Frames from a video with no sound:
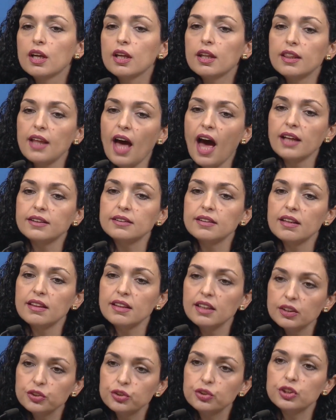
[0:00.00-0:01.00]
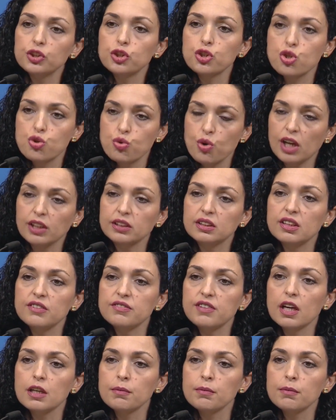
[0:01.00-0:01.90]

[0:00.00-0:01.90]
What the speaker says: that these destructive